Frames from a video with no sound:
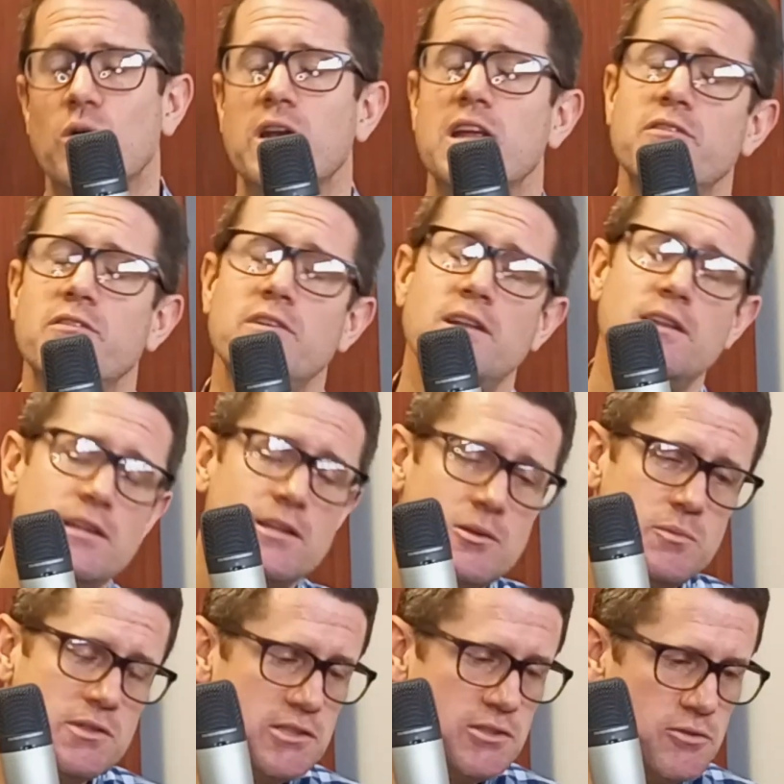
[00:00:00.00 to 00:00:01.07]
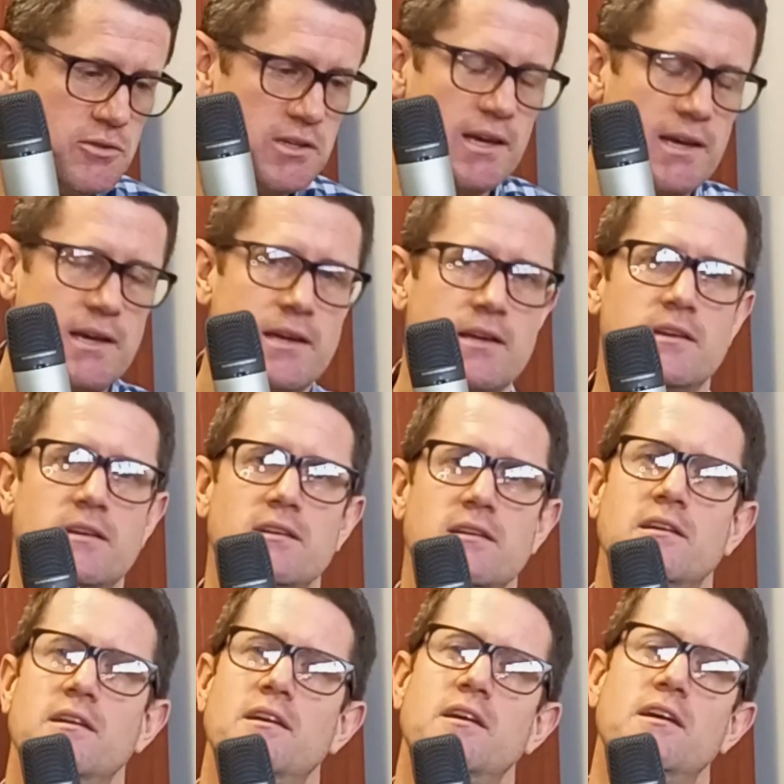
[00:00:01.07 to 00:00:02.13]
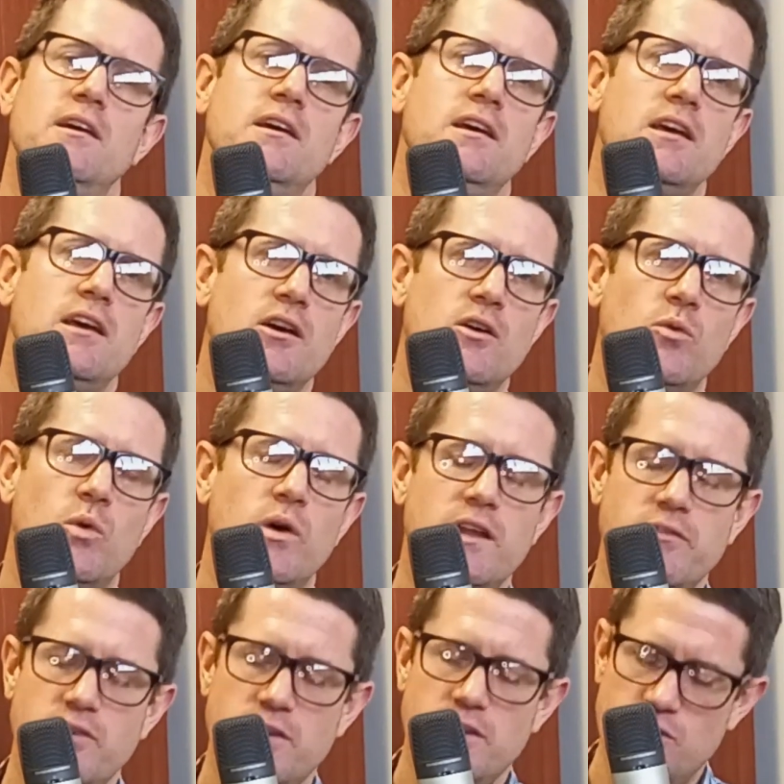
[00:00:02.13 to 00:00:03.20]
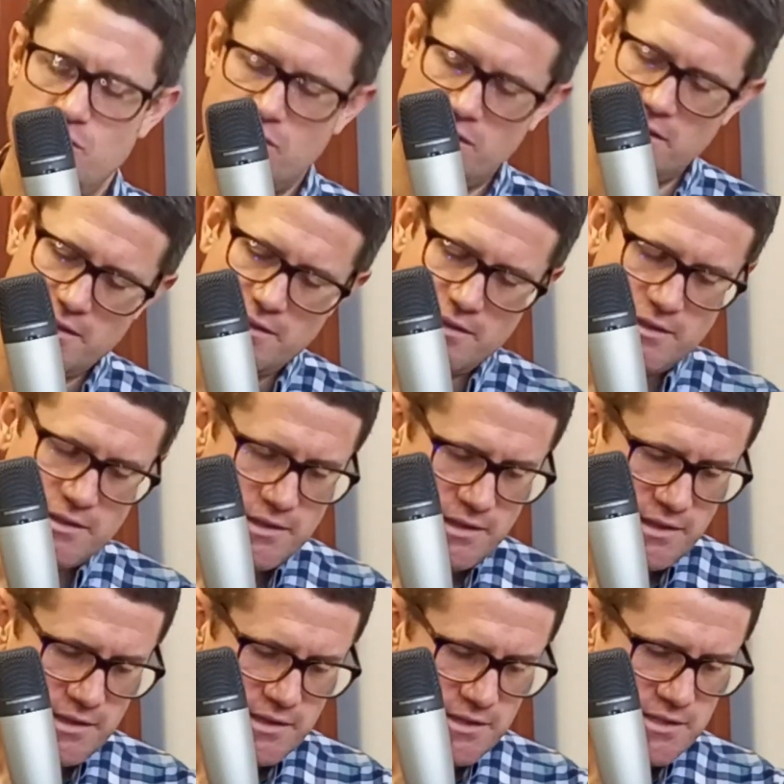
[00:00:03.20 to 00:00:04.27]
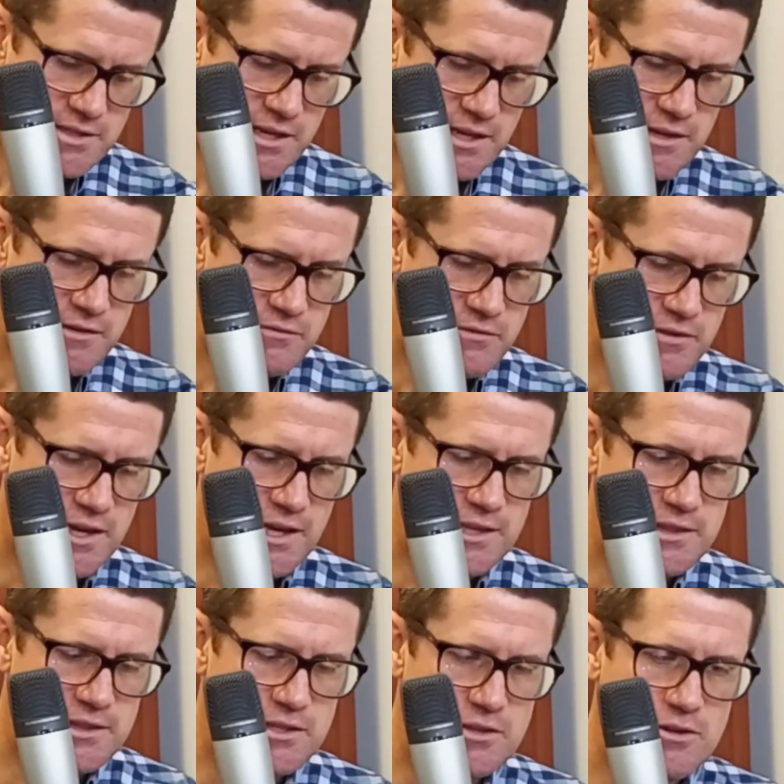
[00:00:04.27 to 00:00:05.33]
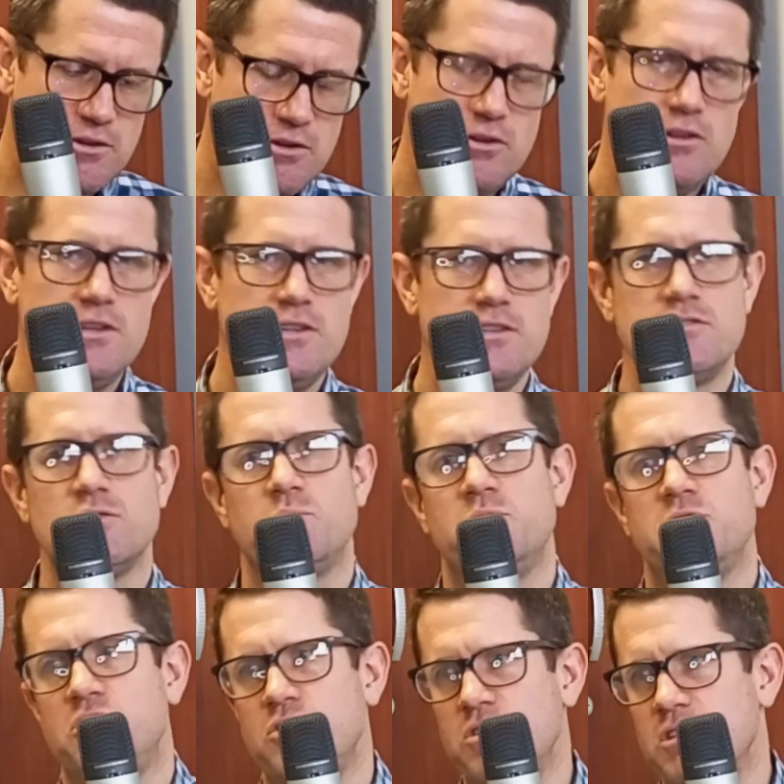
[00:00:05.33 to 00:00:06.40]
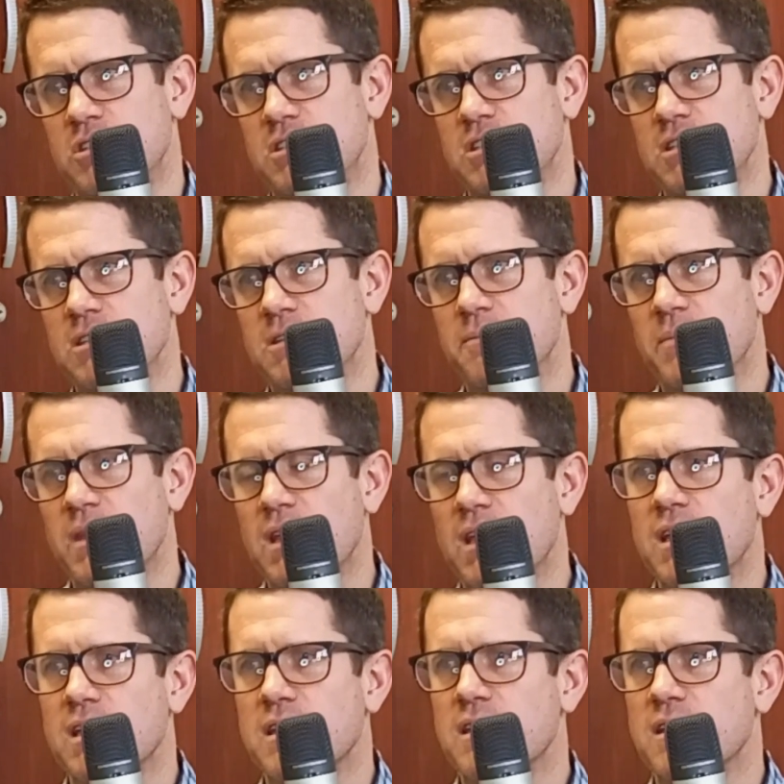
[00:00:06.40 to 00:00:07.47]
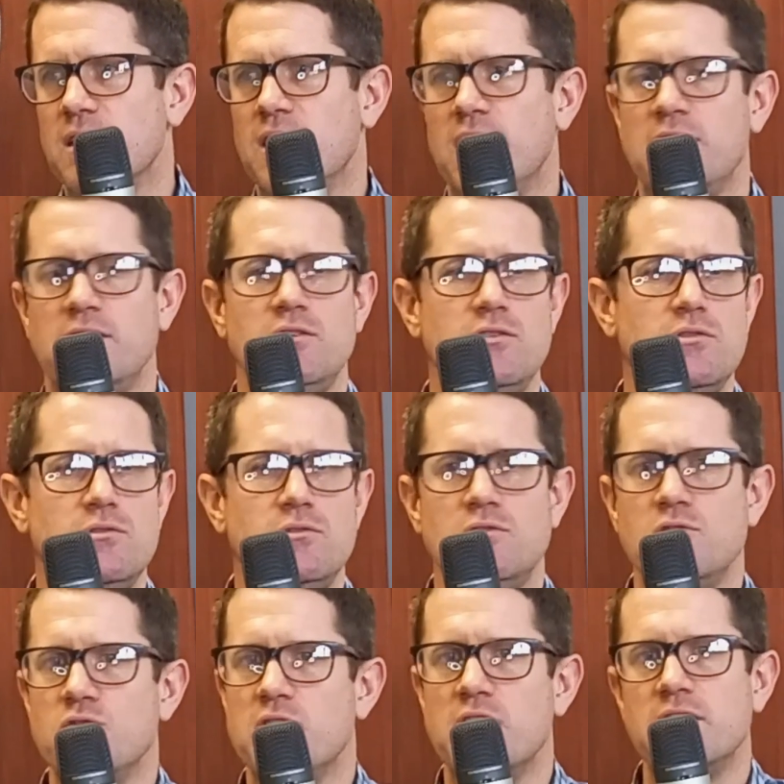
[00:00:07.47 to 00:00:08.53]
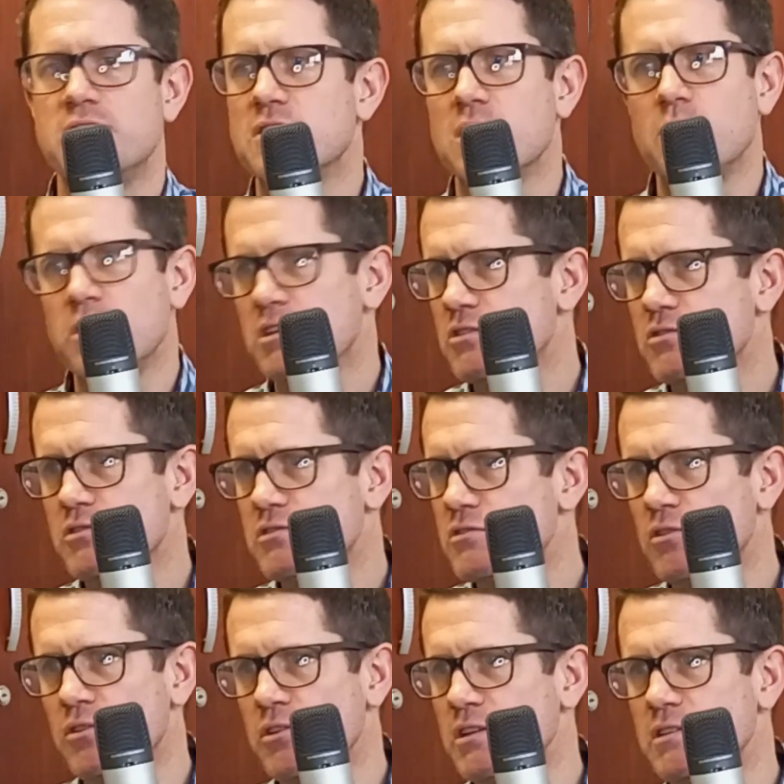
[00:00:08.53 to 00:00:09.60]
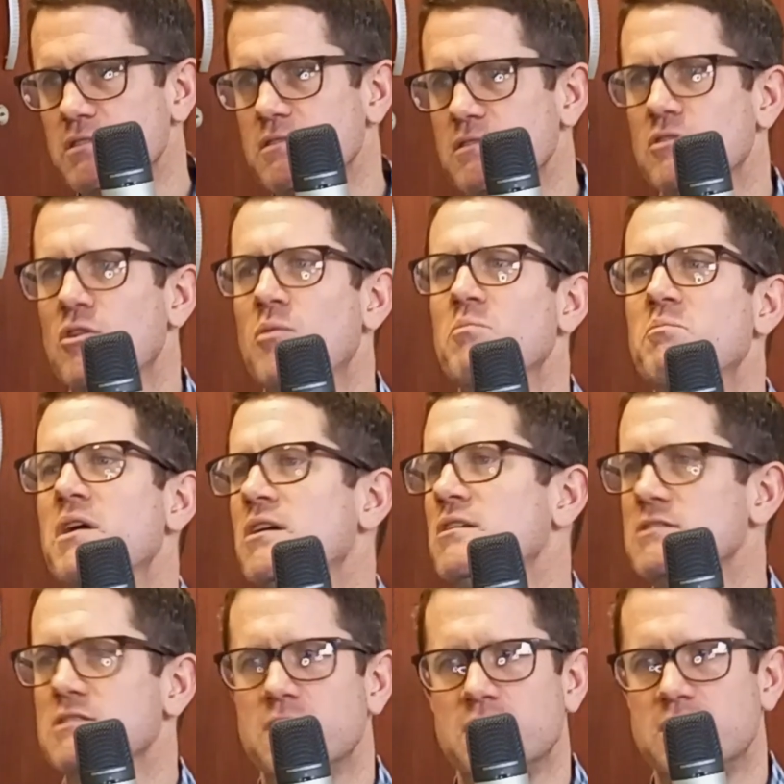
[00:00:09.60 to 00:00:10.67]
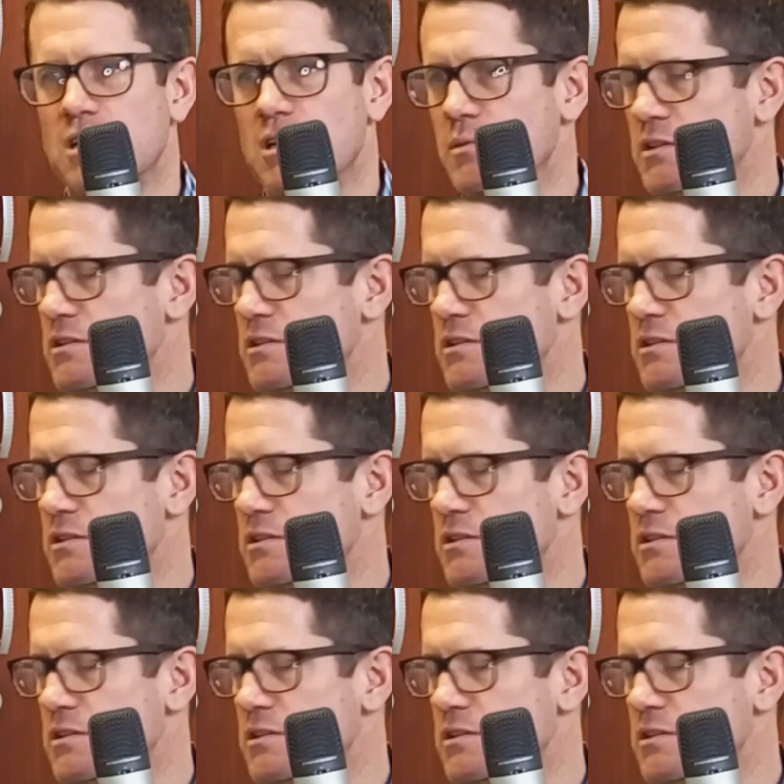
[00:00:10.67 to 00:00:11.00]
Whatever little bit you can, whatever you can save at the earliest opportunity, and you get some interest on it, compounds over time.